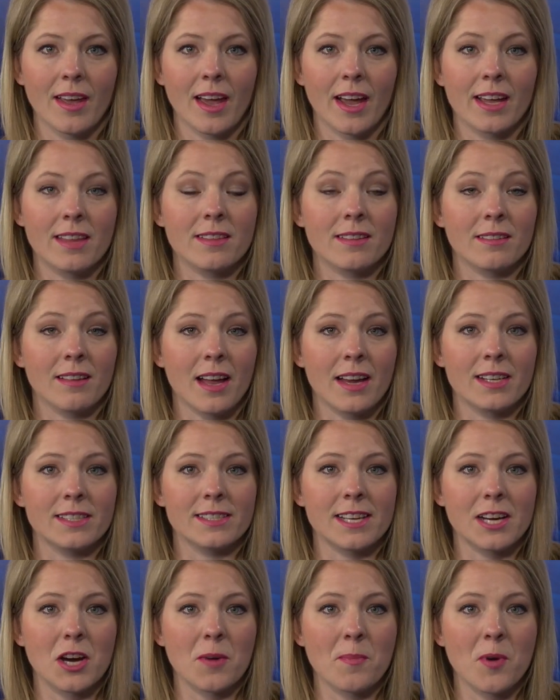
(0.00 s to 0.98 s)
Again, the
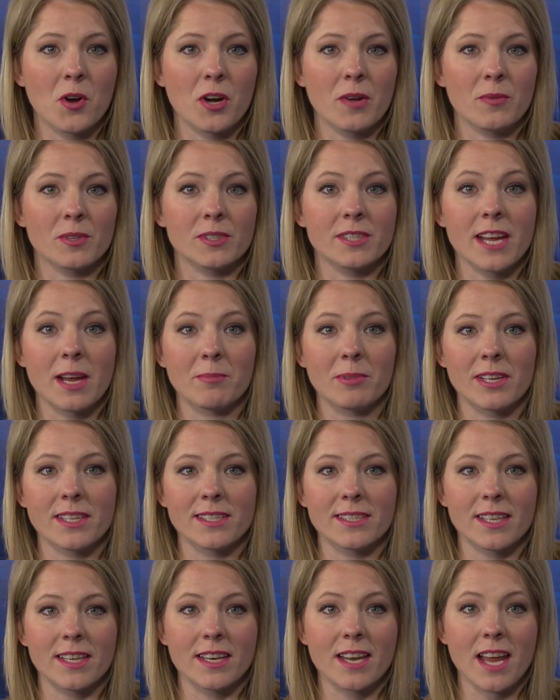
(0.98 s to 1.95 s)
lighting ceremony will take
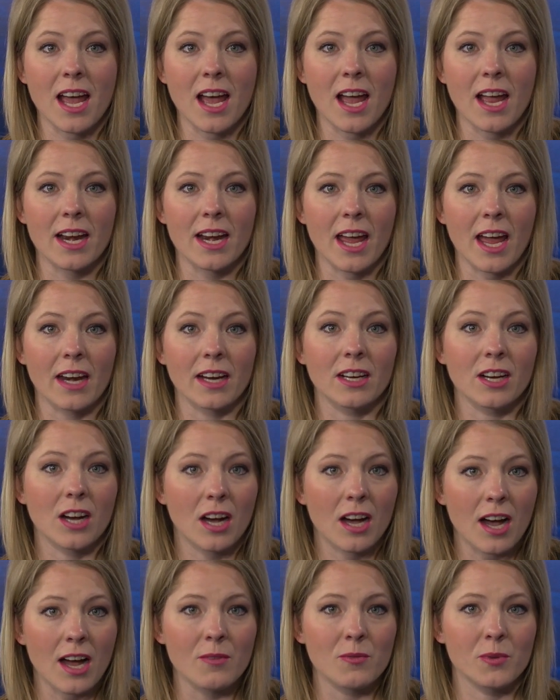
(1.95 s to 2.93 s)
place tonight
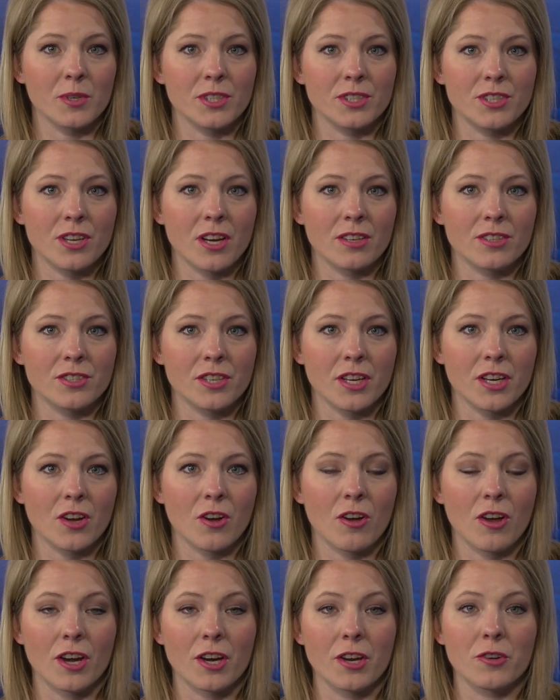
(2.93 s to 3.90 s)
at Cottonwood
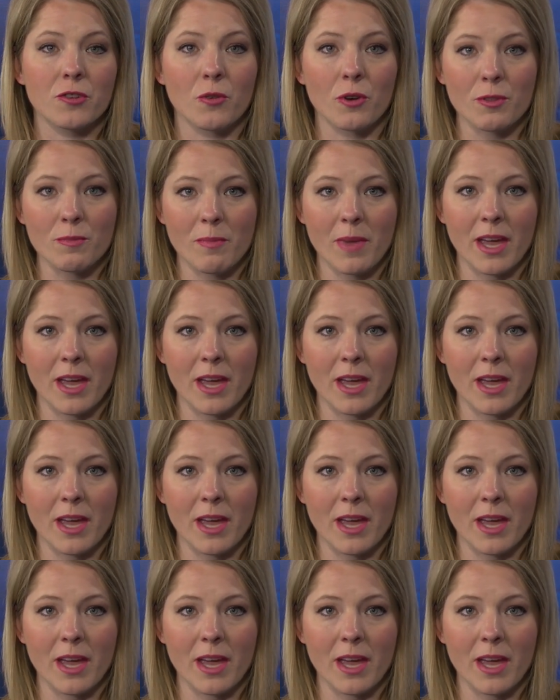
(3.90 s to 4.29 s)
Junction on North